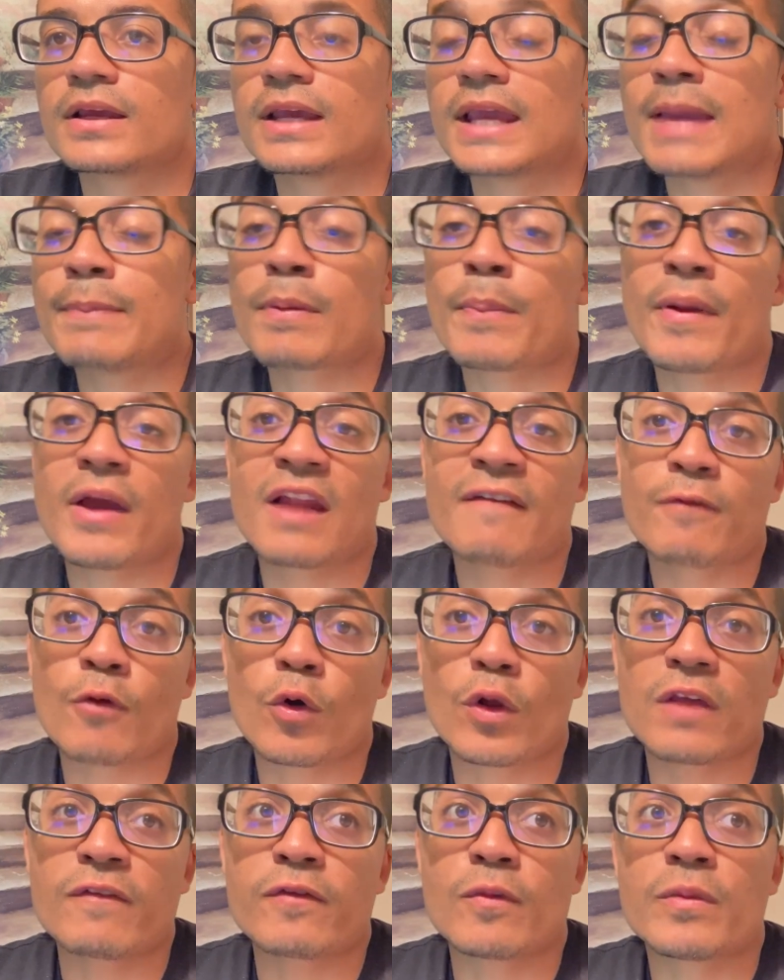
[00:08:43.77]
prepared him for
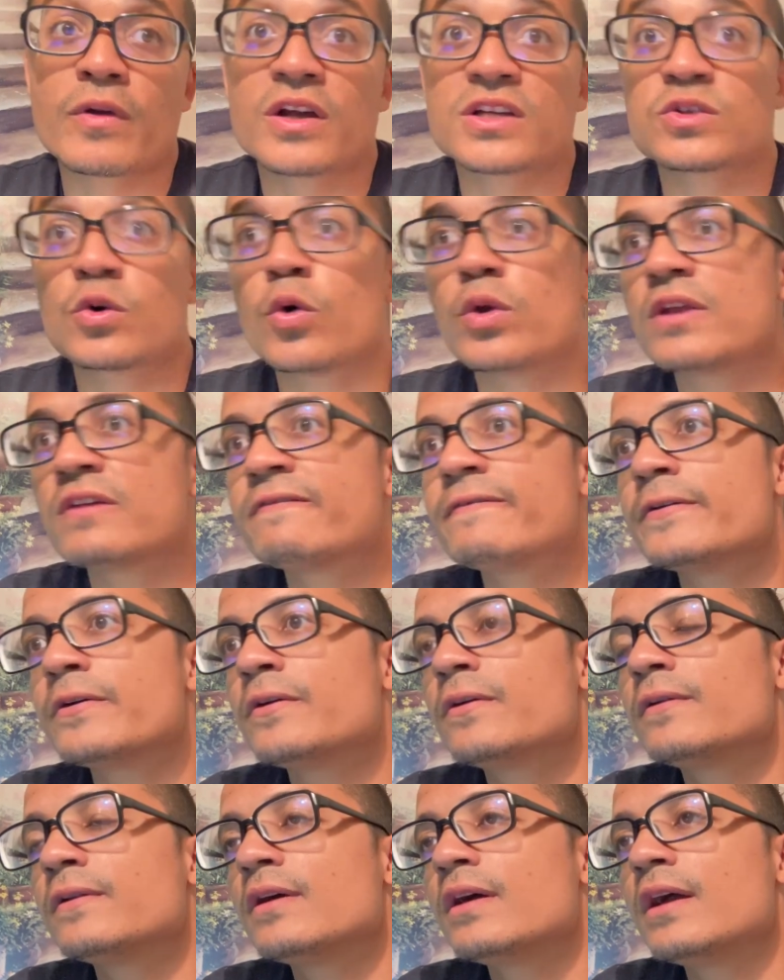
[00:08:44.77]
Holyfield, because
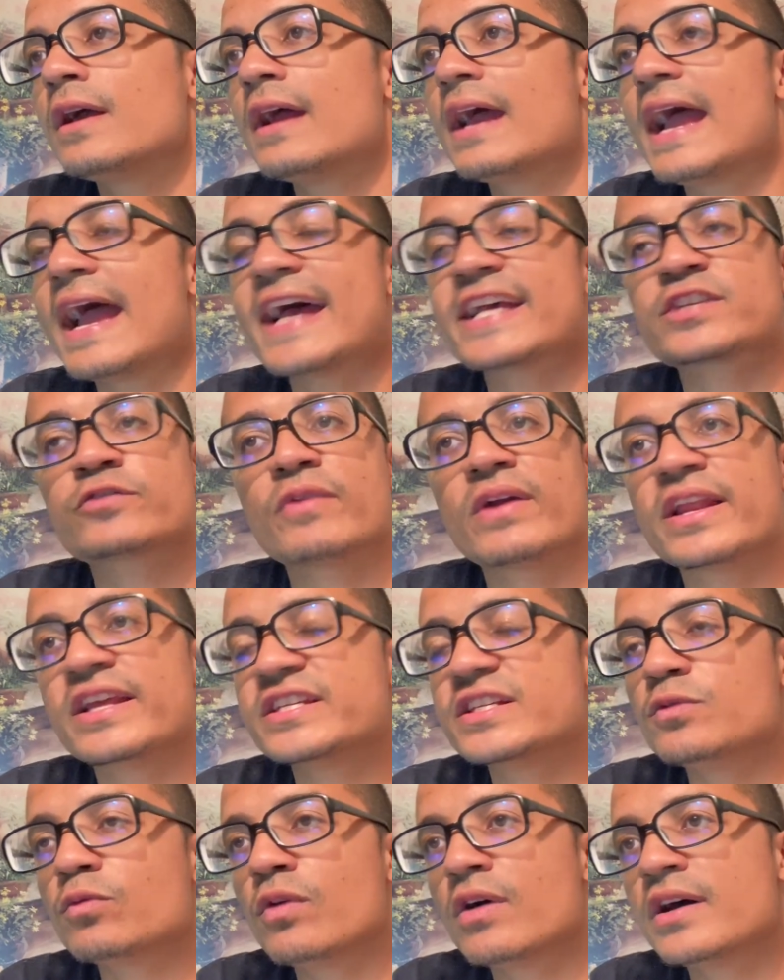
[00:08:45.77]
Holyfield, as great as
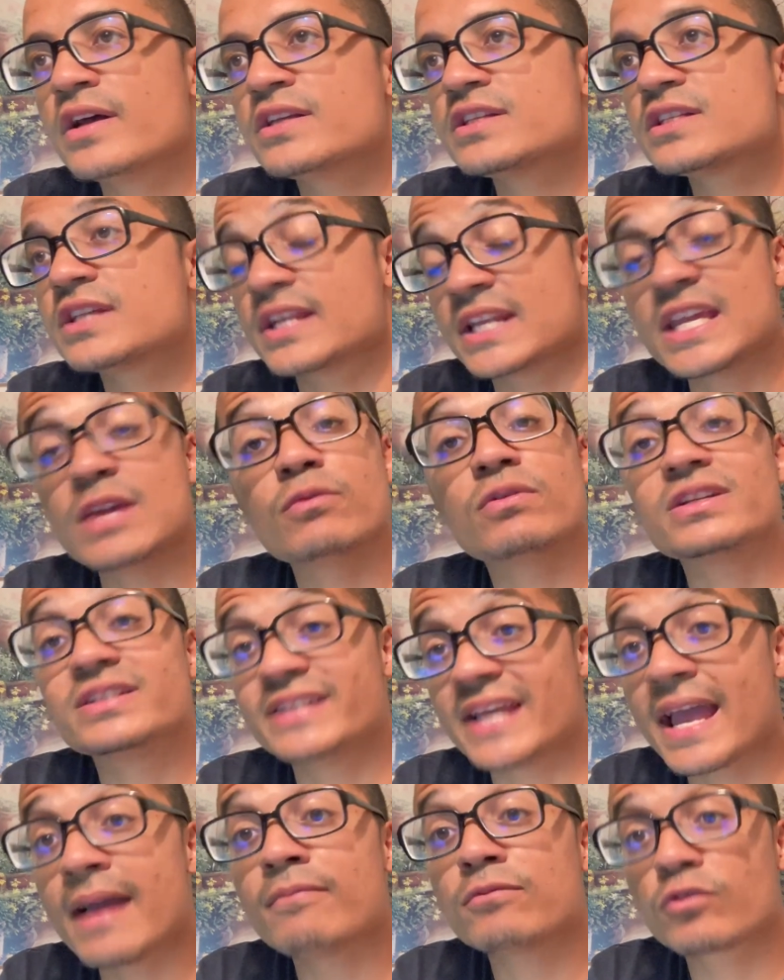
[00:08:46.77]
he was, and he was
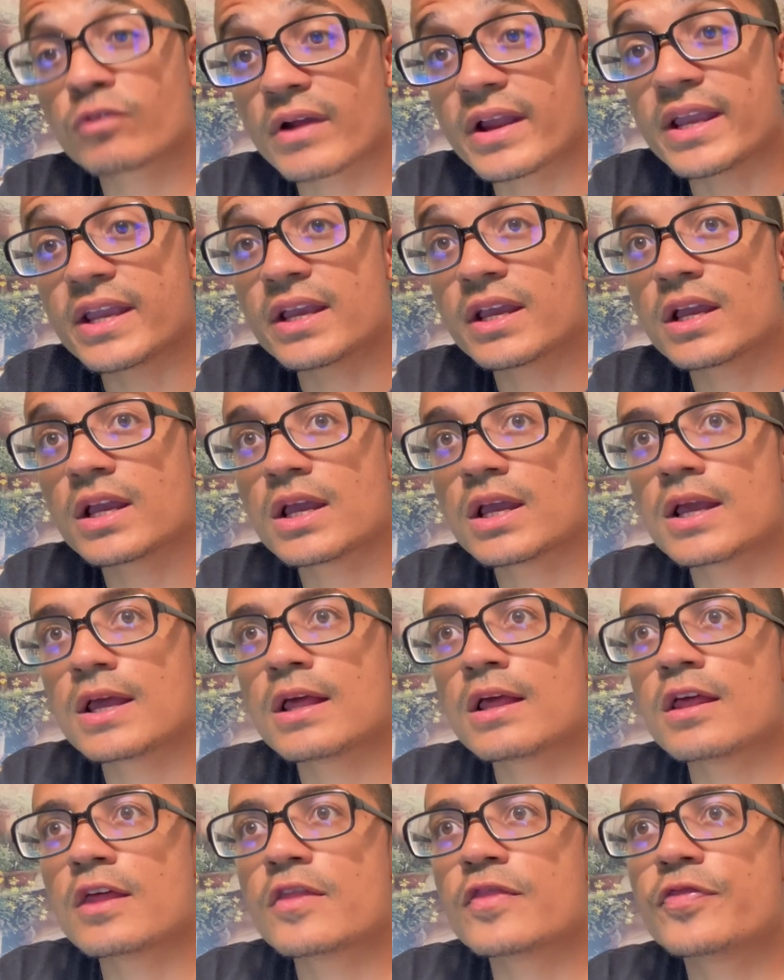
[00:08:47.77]
damn great,
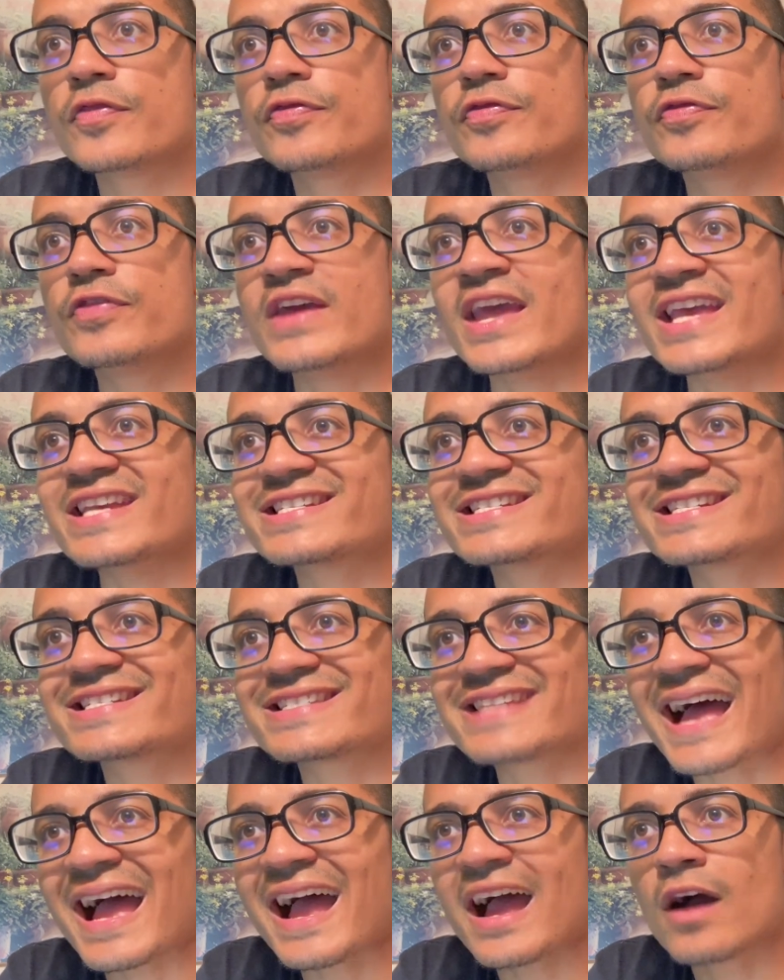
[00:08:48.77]
his
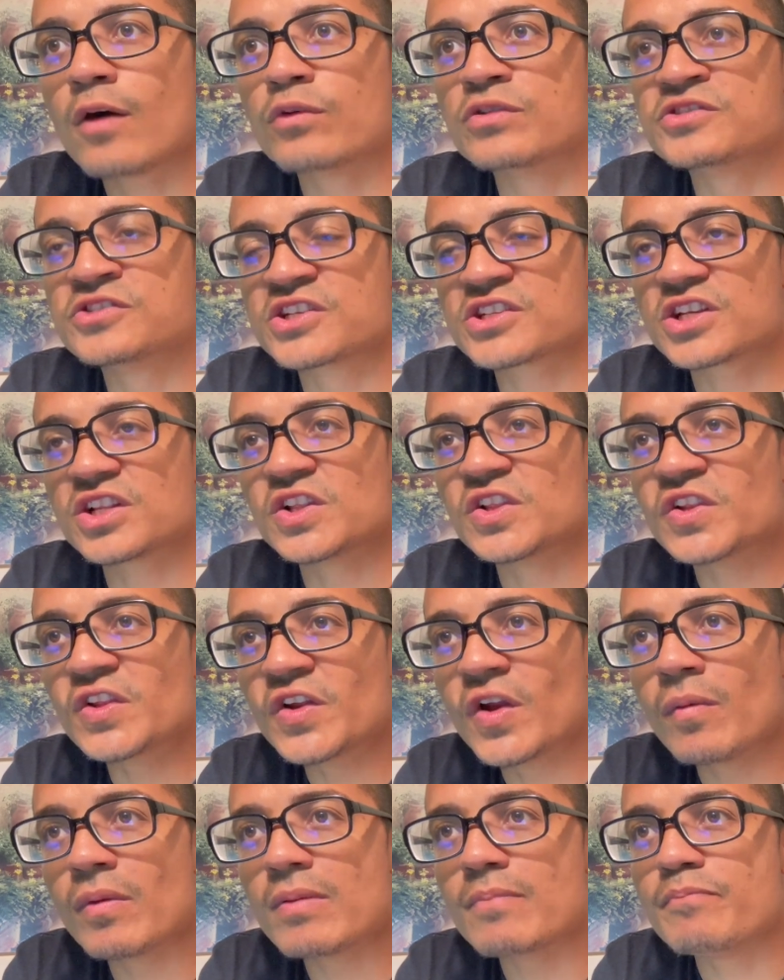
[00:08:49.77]
style was just a
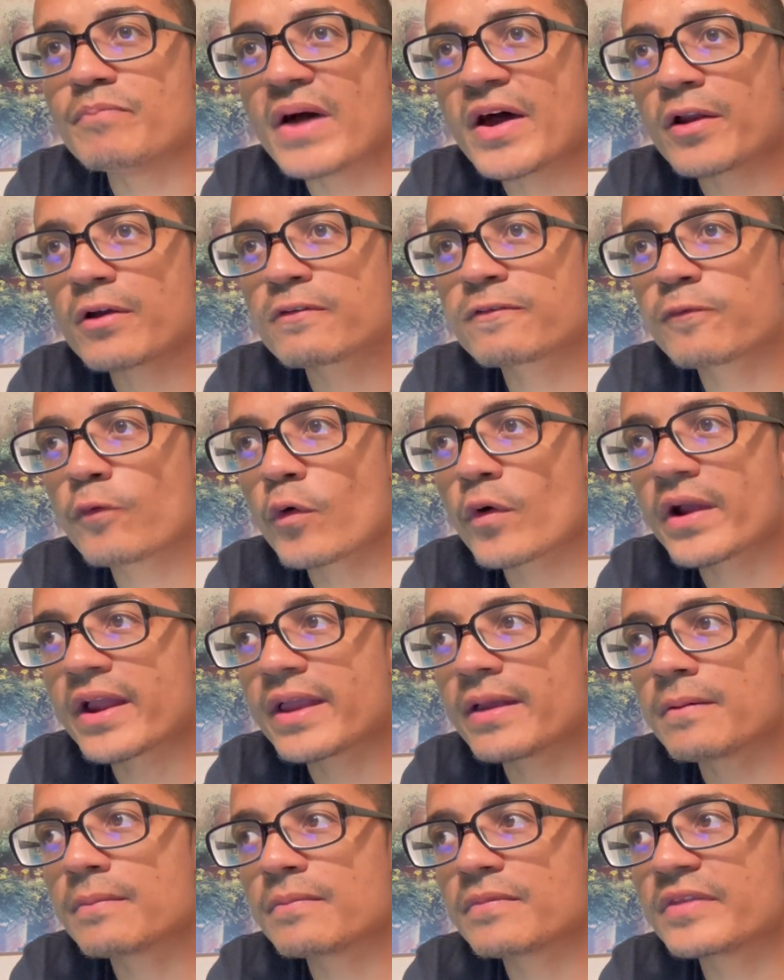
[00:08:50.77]
little bit better for
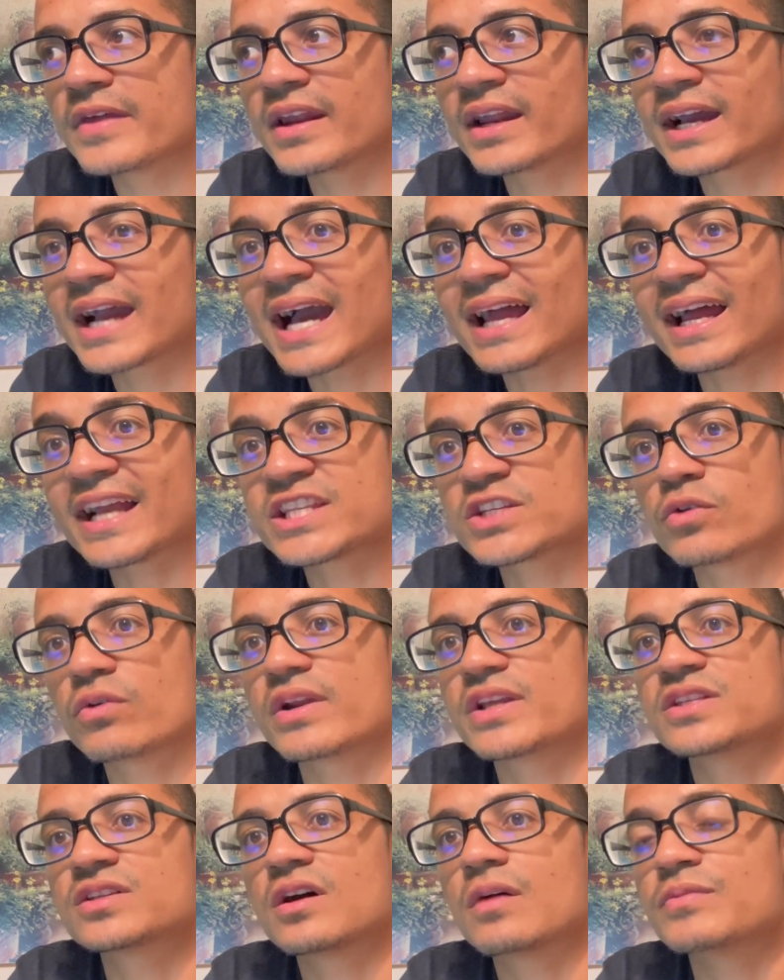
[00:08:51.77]
him than a guy like
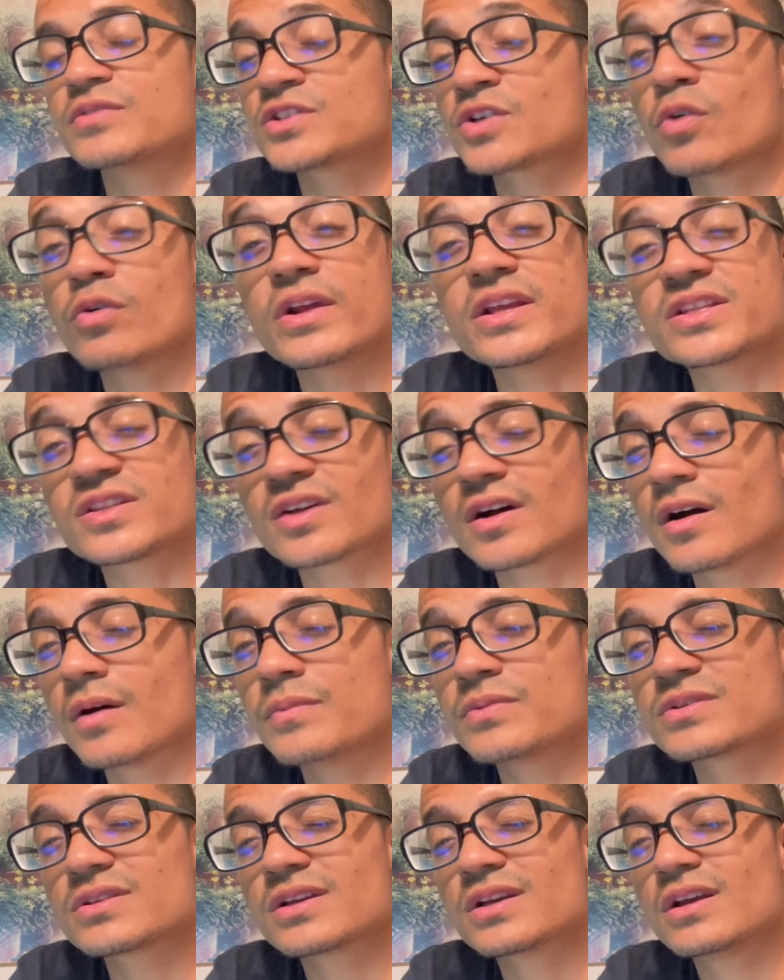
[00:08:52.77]
Tony Tubbs. Tony
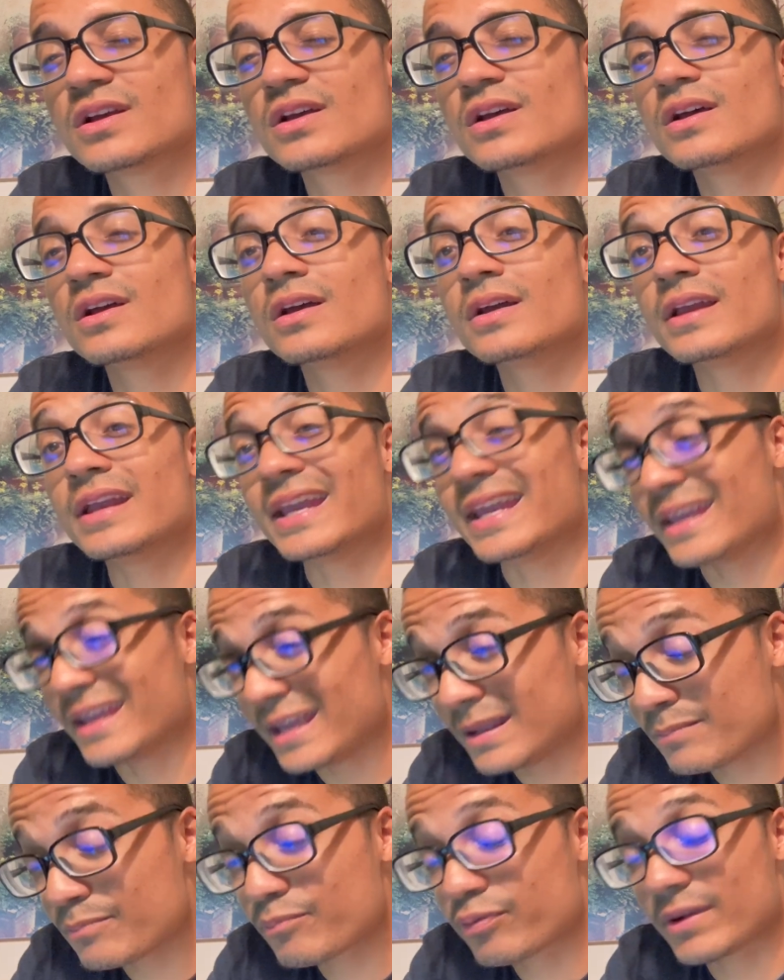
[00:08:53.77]
Tubbs,
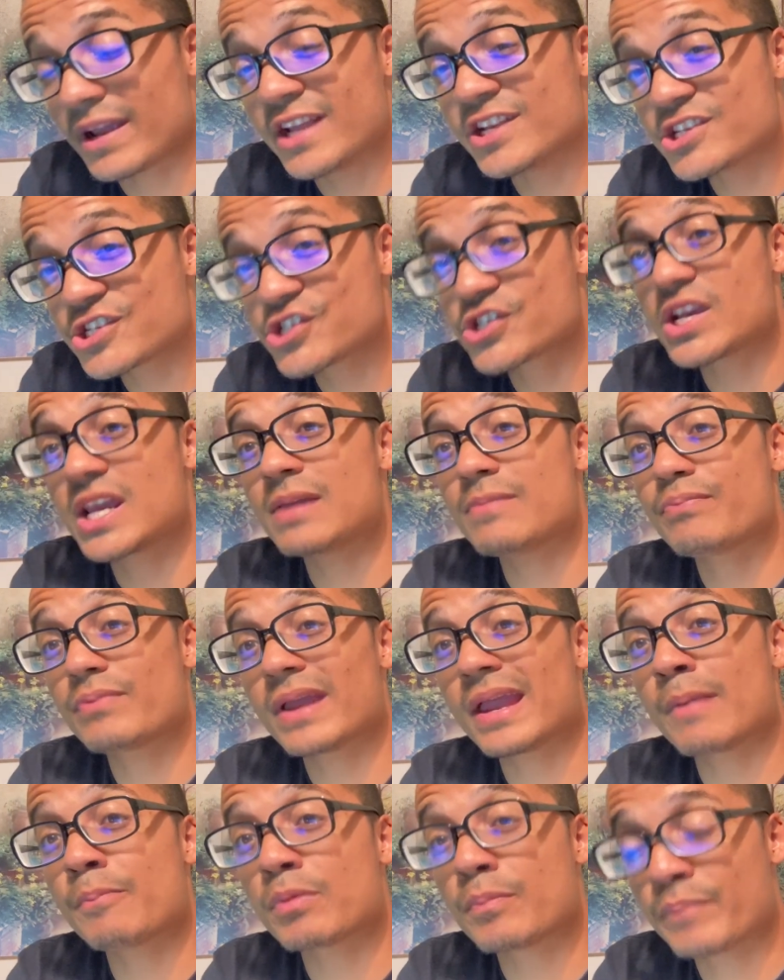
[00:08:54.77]
in shape
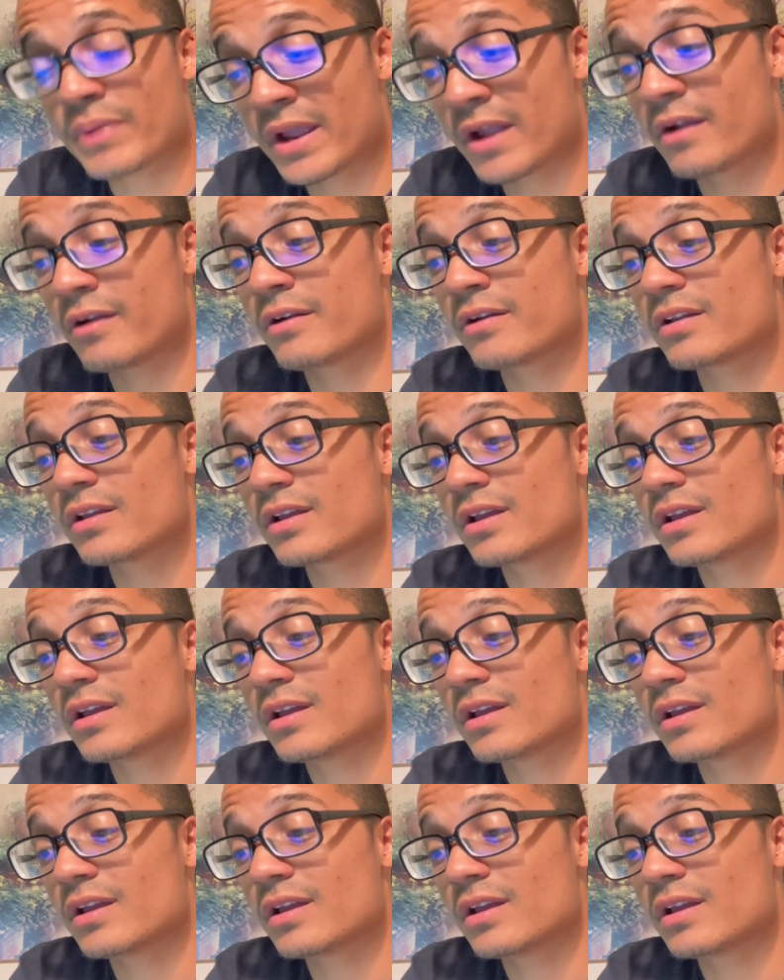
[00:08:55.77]
and prepared,